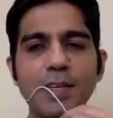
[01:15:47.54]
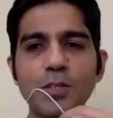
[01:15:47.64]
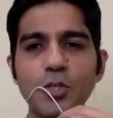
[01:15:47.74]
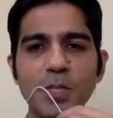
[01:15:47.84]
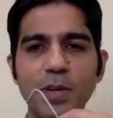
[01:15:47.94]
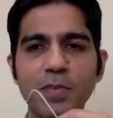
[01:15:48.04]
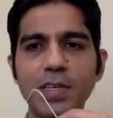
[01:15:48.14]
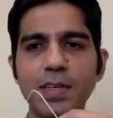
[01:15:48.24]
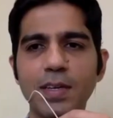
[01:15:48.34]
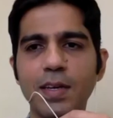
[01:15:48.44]
Thank you so much,
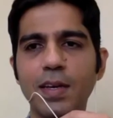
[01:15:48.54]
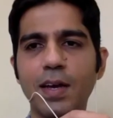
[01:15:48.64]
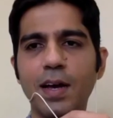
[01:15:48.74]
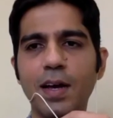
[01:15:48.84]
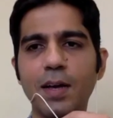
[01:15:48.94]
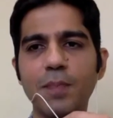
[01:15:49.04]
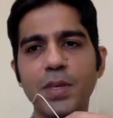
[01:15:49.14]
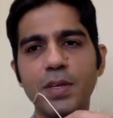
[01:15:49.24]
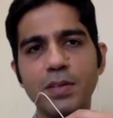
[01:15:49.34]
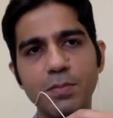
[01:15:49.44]
Pavi.
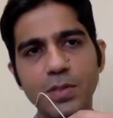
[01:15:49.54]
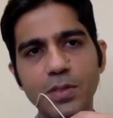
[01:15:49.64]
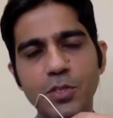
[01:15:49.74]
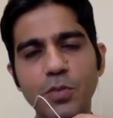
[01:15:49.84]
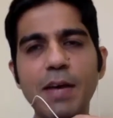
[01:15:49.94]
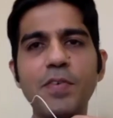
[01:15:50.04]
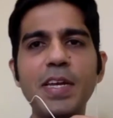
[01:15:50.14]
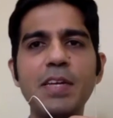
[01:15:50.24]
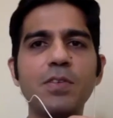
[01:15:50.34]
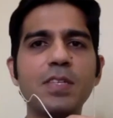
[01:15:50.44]
So we have
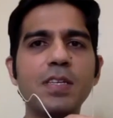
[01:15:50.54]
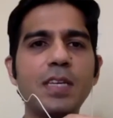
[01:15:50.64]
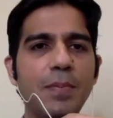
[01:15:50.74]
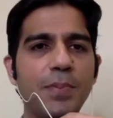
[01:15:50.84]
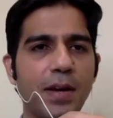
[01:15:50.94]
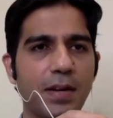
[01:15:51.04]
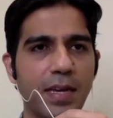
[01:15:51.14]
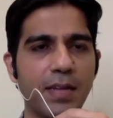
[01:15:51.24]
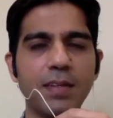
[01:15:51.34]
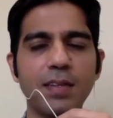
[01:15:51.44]
very interesting EPR
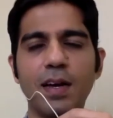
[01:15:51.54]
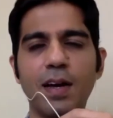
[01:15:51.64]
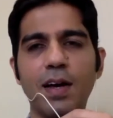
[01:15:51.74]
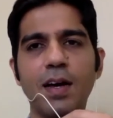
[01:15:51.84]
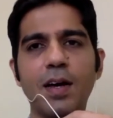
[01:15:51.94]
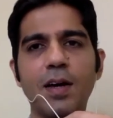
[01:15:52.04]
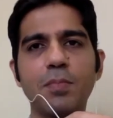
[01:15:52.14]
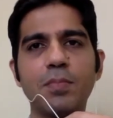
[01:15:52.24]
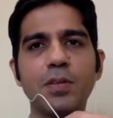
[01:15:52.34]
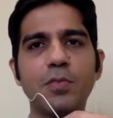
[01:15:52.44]
again,
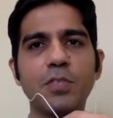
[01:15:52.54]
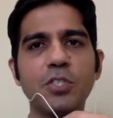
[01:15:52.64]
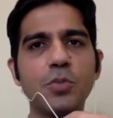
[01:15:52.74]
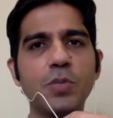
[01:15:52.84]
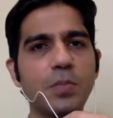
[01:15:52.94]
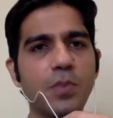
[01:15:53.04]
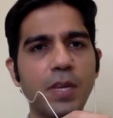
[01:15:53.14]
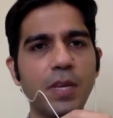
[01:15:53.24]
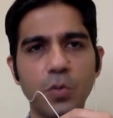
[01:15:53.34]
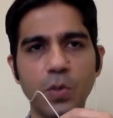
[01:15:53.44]
which is doing some
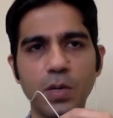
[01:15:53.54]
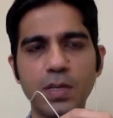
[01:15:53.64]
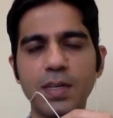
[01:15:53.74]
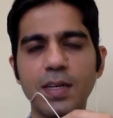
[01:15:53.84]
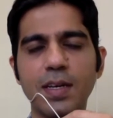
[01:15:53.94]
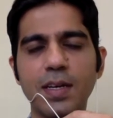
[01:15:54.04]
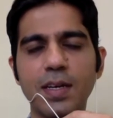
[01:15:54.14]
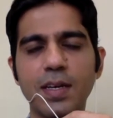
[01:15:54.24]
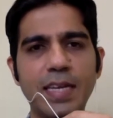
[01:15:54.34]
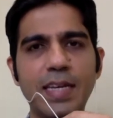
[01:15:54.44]
really good work
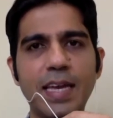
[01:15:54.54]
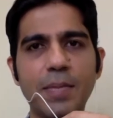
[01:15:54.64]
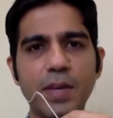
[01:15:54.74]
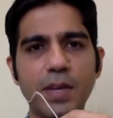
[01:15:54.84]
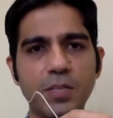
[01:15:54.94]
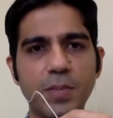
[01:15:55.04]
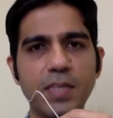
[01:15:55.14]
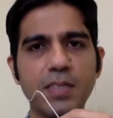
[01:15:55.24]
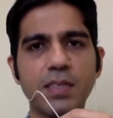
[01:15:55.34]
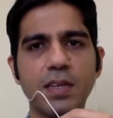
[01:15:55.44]
in the entire EPR
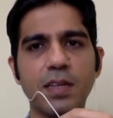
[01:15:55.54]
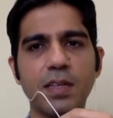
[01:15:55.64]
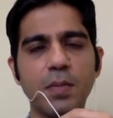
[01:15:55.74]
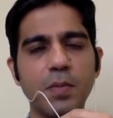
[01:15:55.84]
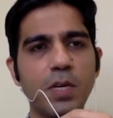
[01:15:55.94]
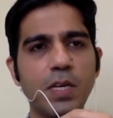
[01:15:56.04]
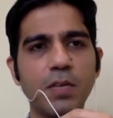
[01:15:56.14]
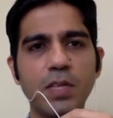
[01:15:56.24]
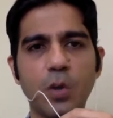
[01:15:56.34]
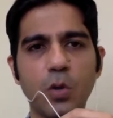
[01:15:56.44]
space. They've been working
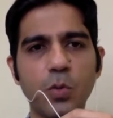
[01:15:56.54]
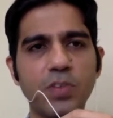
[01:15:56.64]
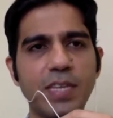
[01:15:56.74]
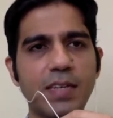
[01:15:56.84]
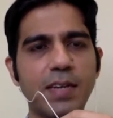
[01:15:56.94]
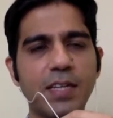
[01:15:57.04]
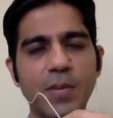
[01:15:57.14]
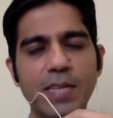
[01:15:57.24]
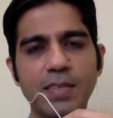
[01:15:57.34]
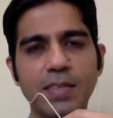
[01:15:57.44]
in the automotive sector as
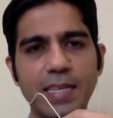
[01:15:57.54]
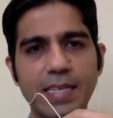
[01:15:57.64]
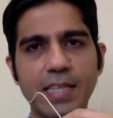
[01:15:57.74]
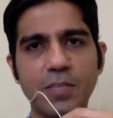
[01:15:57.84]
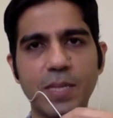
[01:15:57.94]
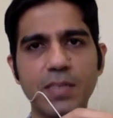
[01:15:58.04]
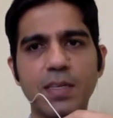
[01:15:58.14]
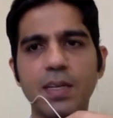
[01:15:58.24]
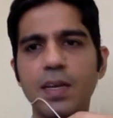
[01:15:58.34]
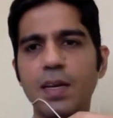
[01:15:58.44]
well as in the textile space.